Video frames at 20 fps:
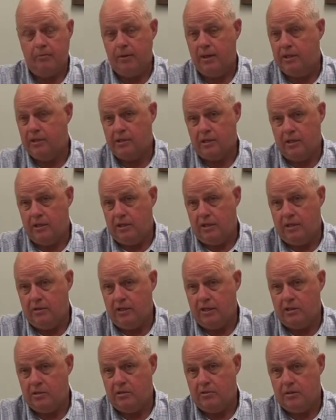Basically
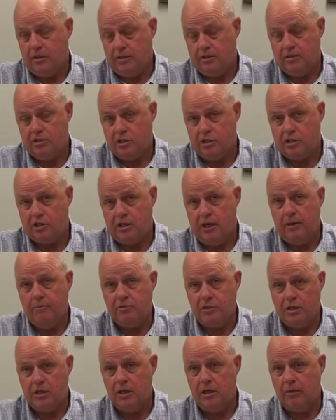that just
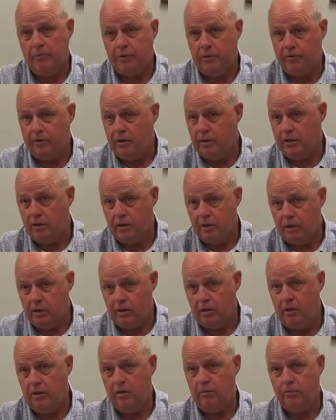sums it up. You get an
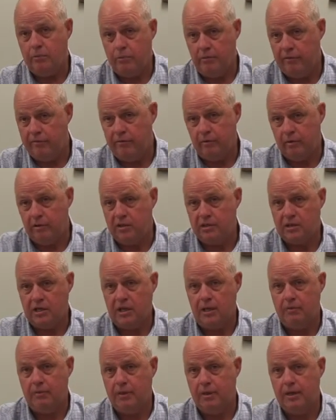acute peripheral
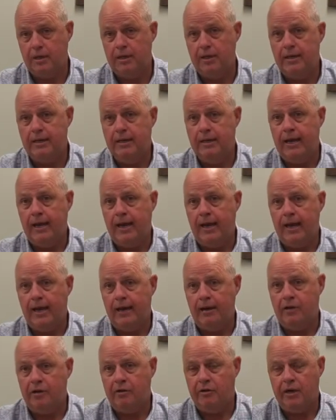ischemia,
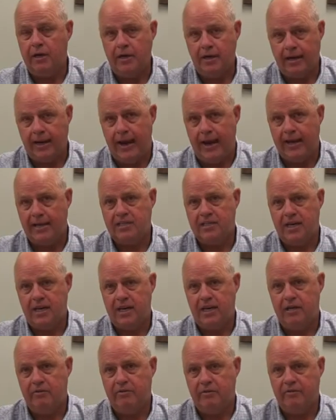and you get a
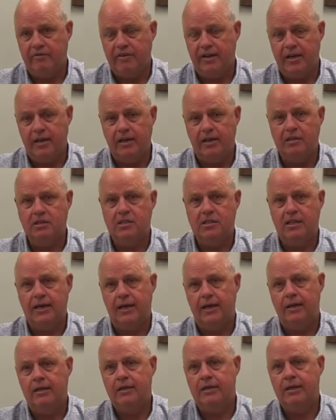cascade of events
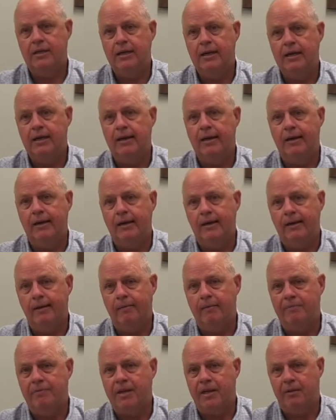that
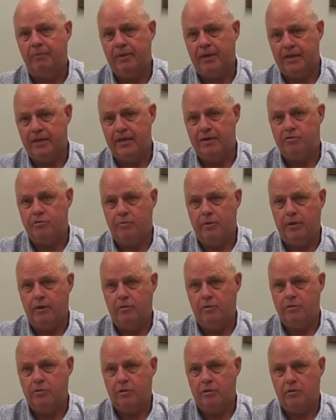can be
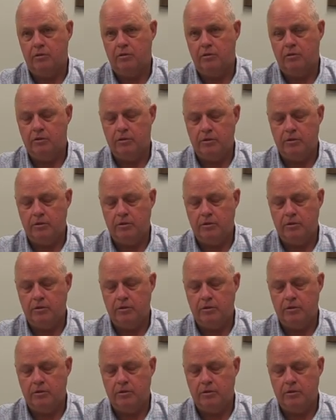detrimental to